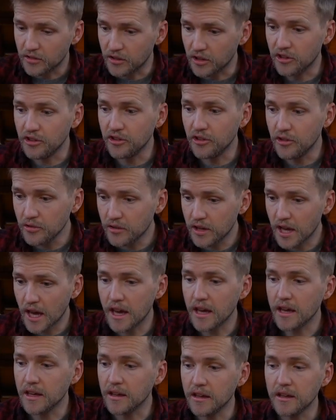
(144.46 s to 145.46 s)
the
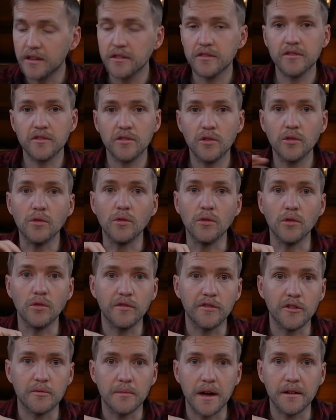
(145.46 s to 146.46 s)
UK school
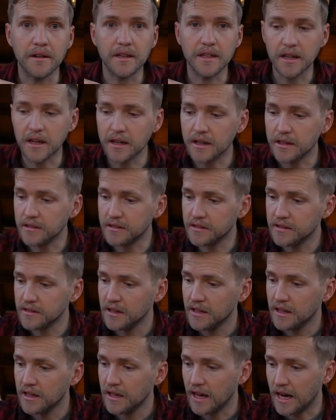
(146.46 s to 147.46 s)
for mountain guides,
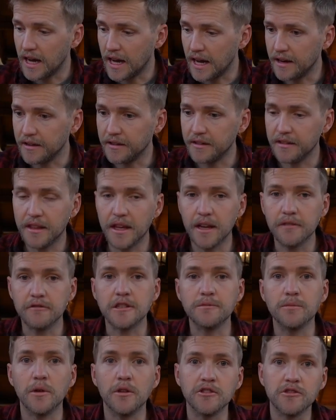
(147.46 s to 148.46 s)
and they're
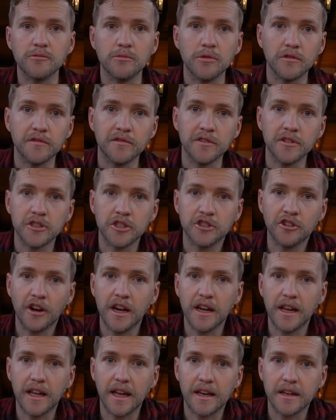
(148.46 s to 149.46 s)
responsible for the
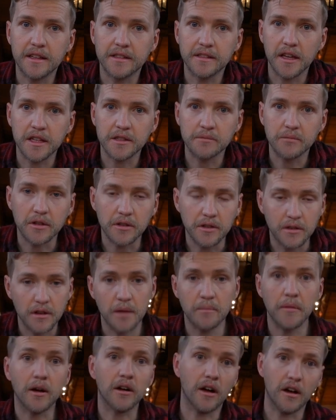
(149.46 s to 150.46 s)
training and assessment,
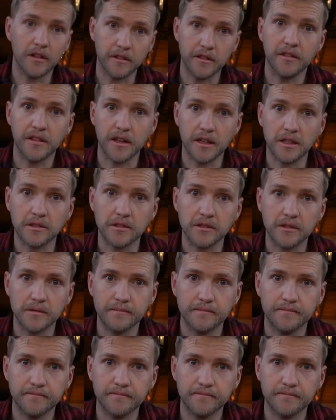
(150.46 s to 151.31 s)
among other things.